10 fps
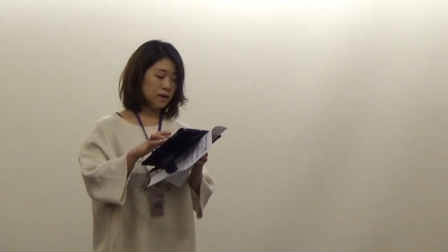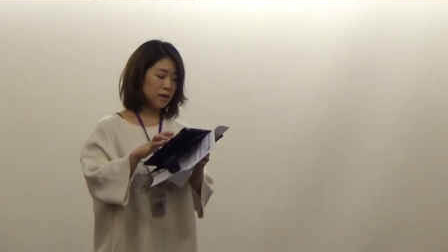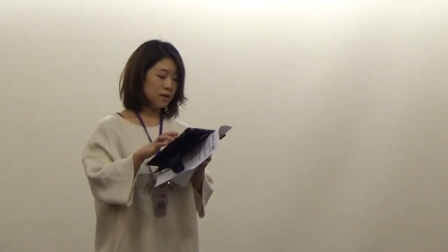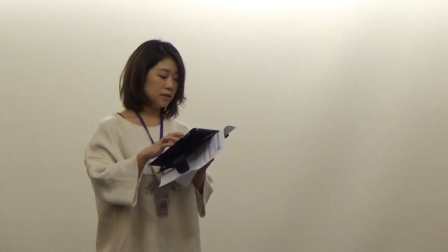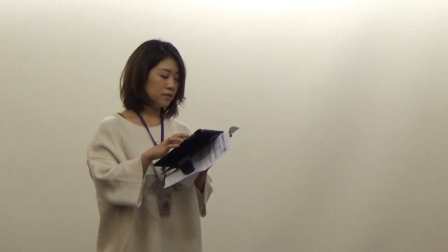
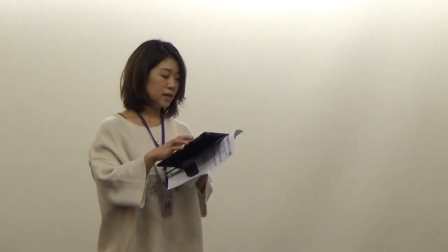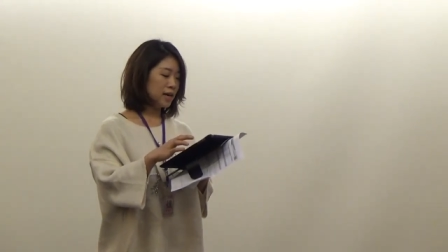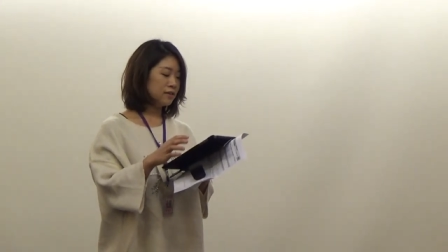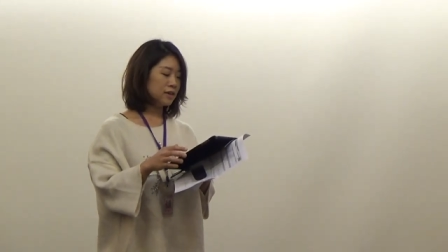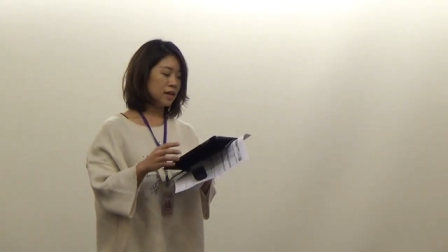uh, to
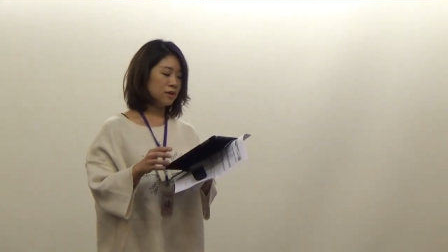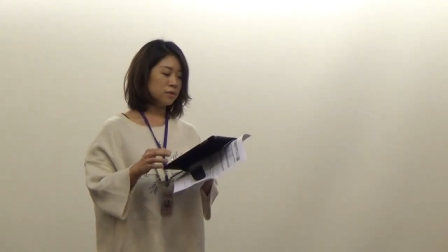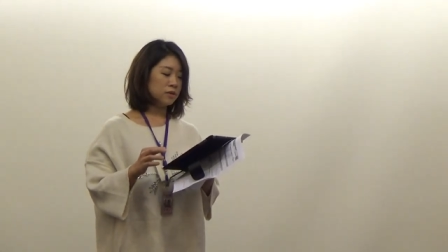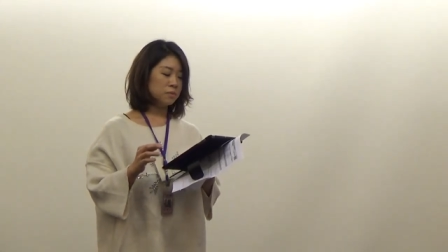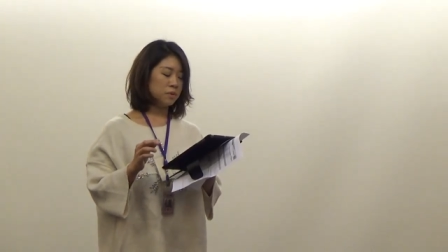get together
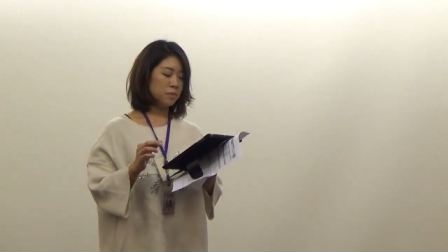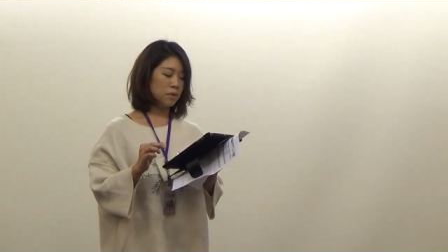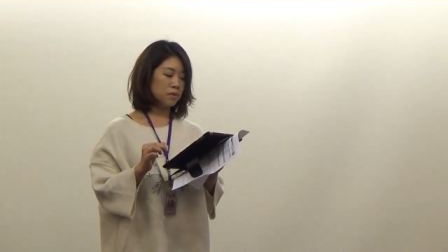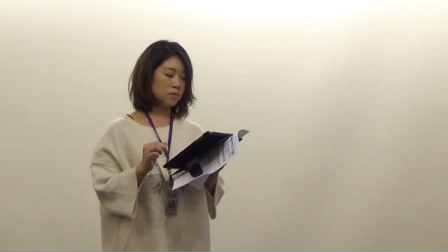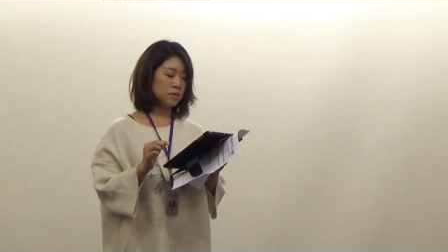with
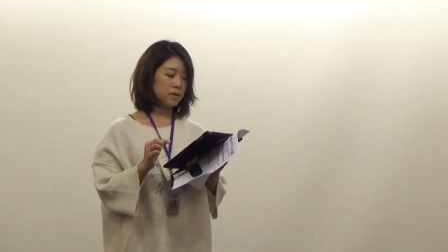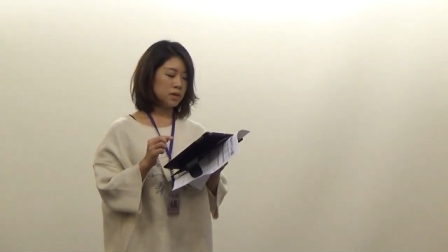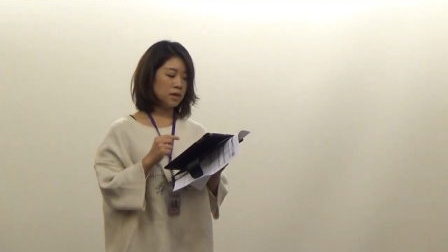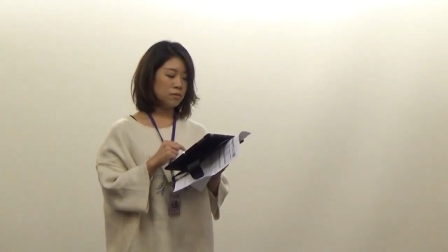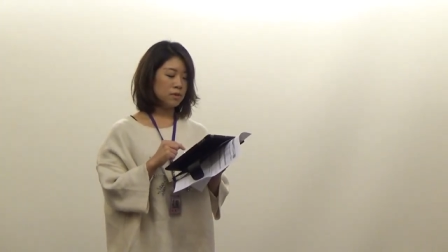people
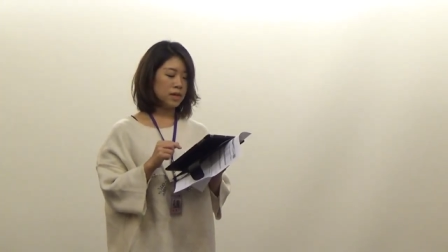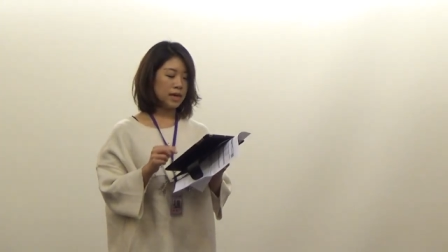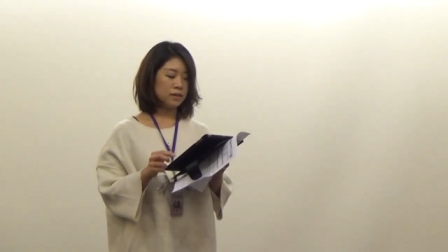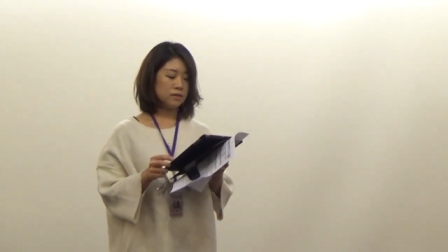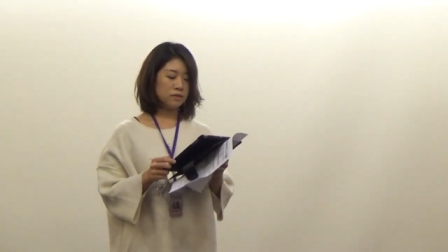he would
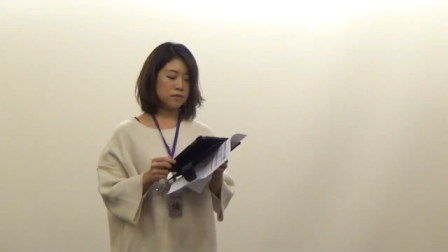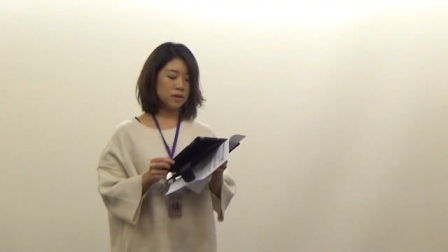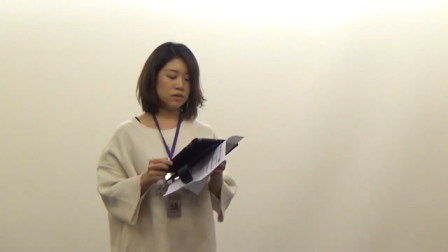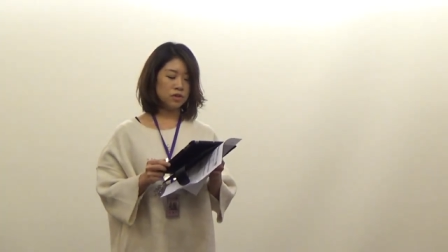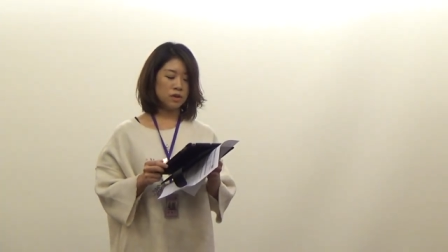like to
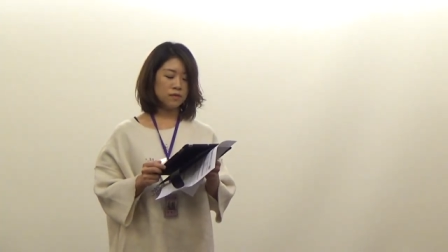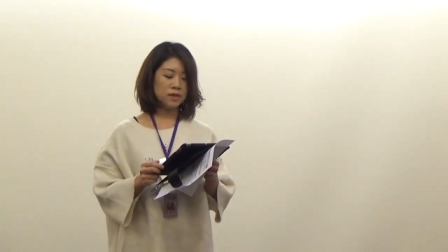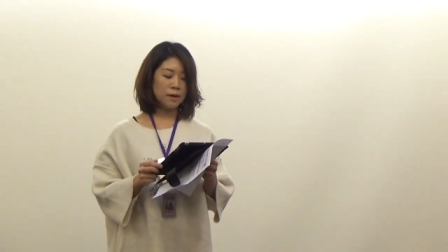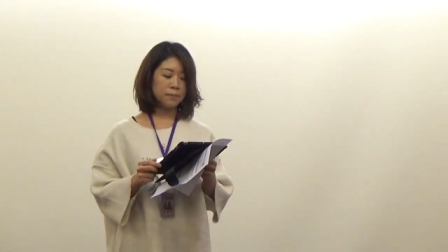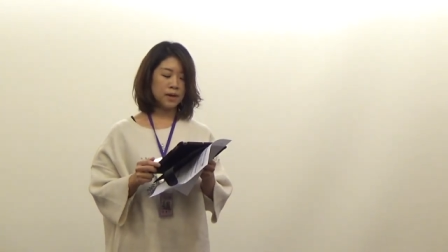achieve
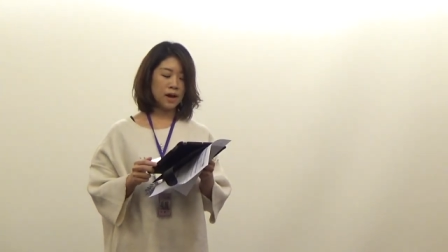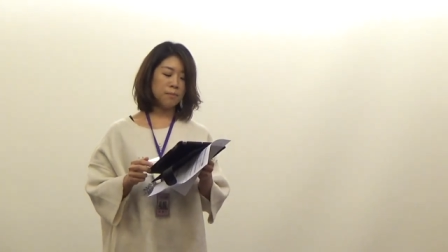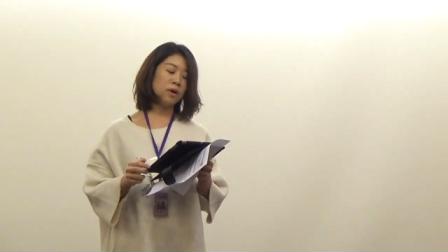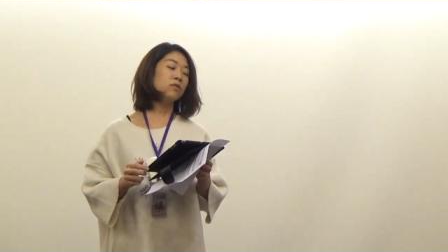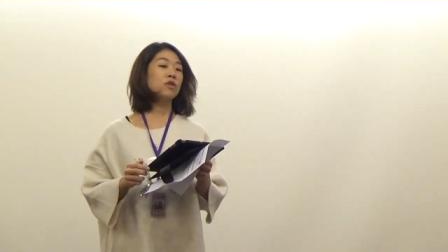some
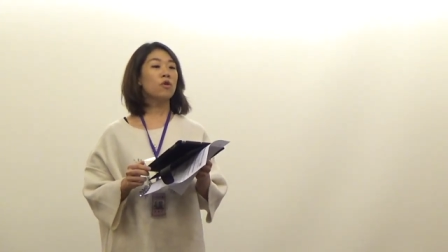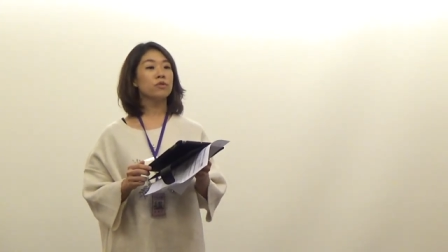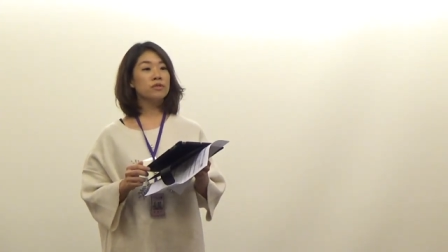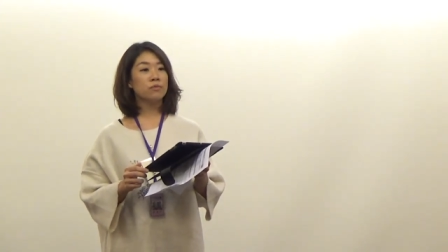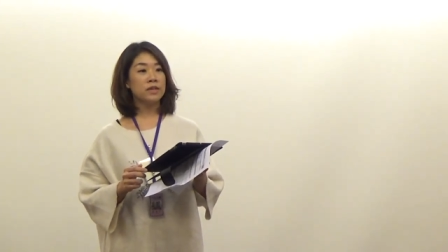common
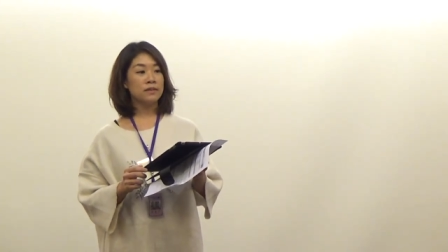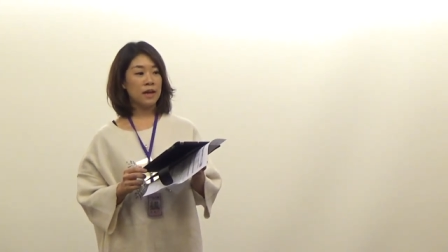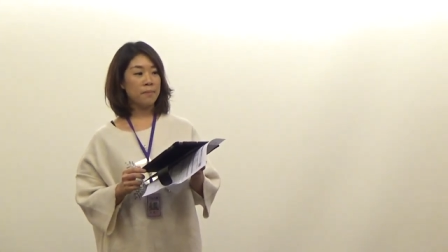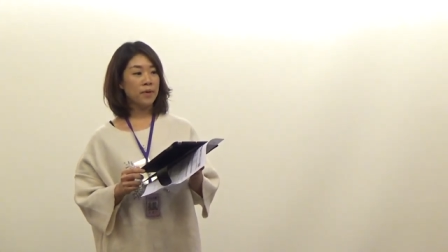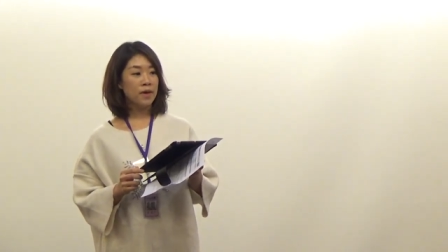goals with them.